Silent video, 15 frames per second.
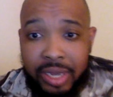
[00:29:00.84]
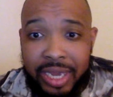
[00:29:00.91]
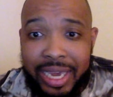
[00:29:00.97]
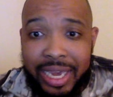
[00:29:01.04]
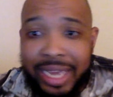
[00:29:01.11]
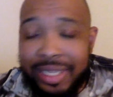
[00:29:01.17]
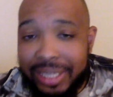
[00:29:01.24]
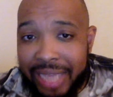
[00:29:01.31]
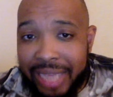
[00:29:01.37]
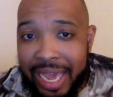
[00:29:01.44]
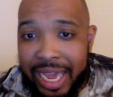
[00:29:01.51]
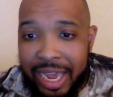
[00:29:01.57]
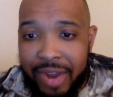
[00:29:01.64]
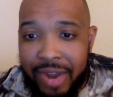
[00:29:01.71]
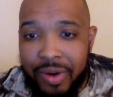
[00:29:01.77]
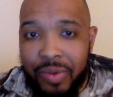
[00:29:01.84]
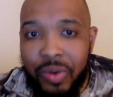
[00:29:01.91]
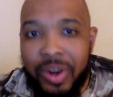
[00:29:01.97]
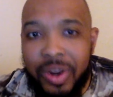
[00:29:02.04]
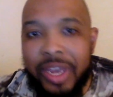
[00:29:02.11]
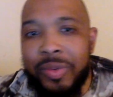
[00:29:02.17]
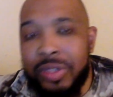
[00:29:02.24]
into that era
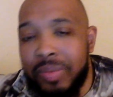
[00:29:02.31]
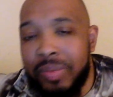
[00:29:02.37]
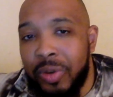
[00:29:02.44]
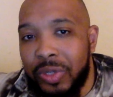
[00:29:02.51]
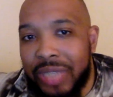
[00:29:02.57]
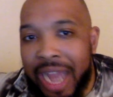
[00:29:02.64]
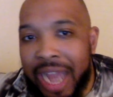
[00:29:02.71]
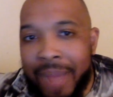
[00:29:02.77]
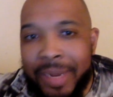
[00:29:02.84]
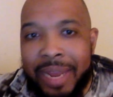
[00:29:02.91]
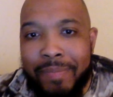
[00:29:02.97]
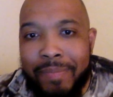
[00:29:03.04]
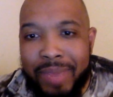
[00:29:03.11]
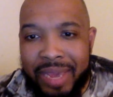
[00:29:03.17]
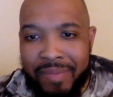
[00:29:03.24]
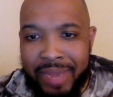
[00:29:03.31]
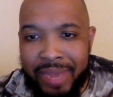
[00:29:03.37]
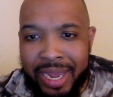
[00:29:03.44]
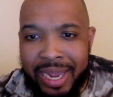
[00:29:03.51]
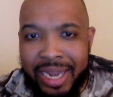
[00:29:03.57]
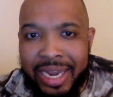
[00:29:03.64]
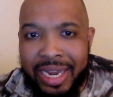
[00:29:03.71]
where he was the most dominant big
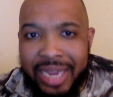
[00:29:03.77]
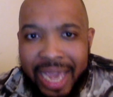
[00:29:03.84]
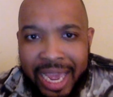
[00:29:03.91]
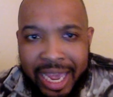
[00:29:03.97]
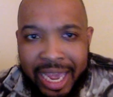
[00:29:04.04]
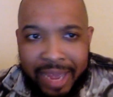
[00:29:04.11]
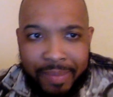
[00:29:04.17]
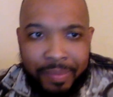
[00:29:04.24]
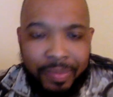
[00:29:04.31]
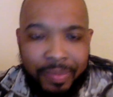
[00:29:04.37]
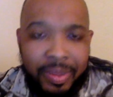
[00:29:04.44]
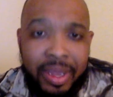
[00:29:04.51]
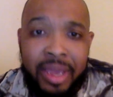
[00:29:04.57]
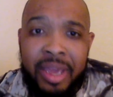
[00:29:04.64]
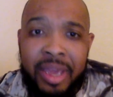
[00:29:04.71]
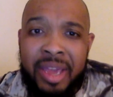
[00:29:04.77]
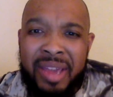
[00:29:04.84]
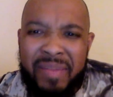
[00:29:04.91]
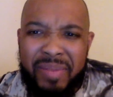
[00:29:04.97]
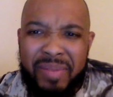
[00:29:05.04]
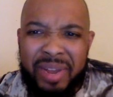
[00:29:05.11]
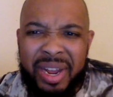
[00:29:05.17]
man in the game.
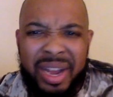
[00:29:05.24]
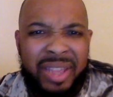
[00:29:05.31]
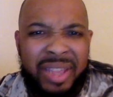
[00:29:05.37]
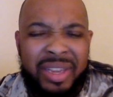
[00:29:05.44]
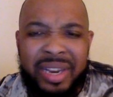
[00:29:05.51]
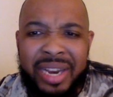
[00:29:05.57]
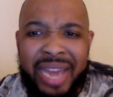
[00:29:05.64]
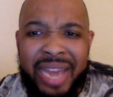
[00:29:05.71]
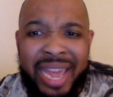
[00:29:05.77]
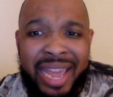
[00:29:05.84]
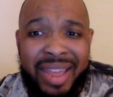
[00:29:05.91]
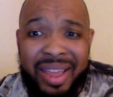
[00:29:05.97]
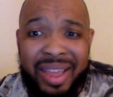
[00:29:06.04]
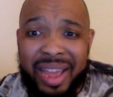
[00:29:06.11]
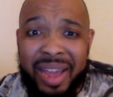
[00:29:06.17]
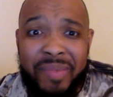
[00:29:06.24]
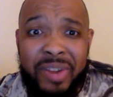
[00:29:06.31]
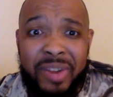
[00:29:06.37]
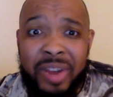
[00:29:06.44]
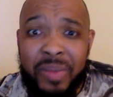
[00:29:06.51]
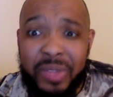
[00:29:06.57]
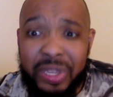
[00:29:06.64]
But other than that, I'm
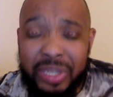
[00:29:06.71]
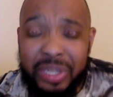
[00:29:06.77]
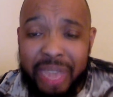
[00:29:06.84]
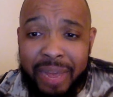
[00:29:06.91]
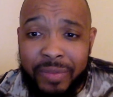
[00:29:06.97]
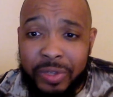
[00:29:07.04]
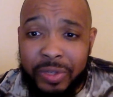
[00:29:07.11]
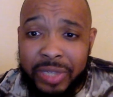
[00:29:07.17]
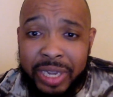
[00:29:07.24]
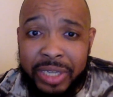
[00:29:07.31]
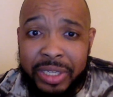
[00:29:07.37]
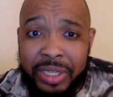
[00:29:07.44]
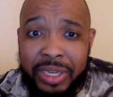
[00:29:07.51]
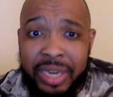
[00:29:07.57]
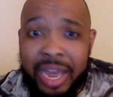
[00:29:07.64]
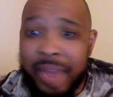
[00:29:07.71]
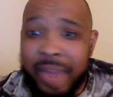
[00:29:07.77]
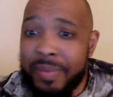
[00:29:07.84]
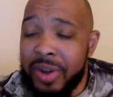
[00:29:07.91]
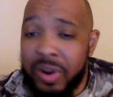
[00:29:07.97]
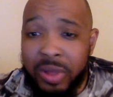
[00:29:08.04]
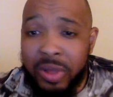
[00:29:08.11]
done with this conversation.
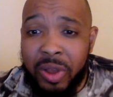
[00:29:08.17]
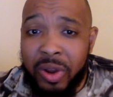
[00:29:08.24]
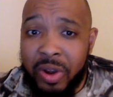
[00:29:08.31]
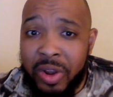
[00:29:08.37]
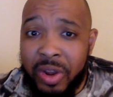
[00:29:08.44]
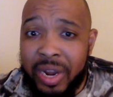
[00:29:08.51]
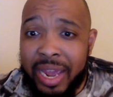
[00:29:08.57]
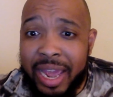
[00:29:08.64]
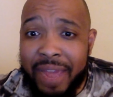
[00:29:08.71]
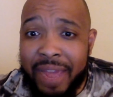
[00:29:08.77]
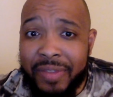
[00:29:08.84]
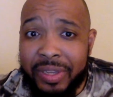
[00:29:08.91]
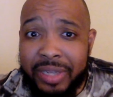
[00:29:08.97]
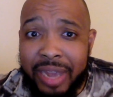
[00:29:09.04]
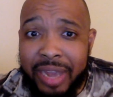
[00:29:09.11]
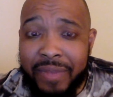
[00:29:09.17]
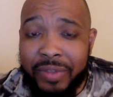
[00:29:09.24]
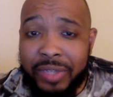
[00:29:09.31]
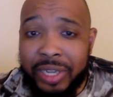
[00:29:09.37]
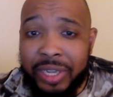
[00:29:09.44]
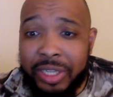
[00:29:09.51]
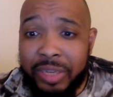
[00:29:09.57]
I'm no longer going to have this
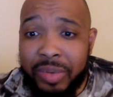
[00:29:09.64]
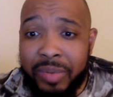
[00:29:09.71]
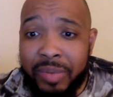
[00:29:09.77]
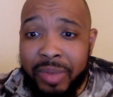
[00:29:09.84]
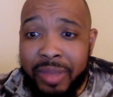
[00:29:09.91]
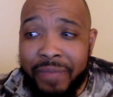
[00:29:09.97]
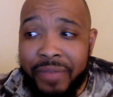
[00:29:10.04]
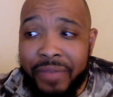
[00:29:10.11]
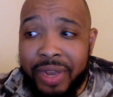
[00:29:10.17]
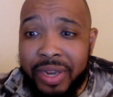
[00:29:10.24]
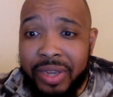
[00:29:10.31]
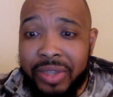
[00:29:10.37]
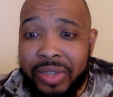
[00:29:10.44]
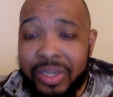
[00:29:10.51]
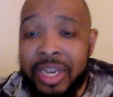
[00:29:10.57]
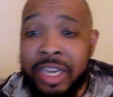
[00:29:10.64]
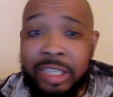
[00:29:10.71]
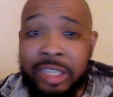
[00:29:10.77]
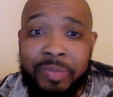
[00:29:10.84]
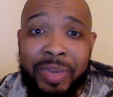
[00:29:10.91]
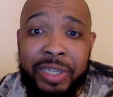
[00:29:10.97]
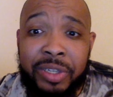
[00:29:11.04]
conversation with motherfuckers,
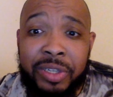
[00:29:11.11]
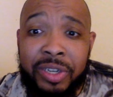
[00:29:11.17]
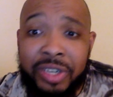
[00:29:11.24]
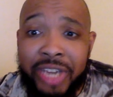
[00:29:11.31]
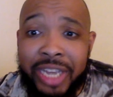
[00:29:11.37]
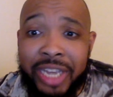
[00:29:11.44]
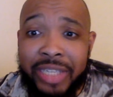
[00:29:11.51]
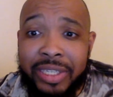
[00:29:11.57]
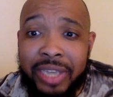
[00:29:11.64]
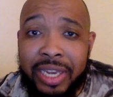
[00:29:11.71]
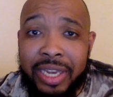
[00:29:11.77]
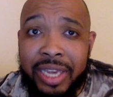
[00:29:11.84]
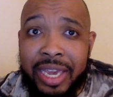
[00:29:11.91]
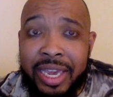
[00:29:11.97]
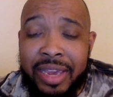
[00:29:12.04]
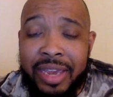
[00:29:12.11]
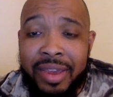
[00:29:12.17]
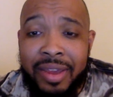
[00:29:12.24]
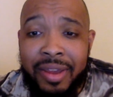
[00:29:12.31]
especially dick-sucking,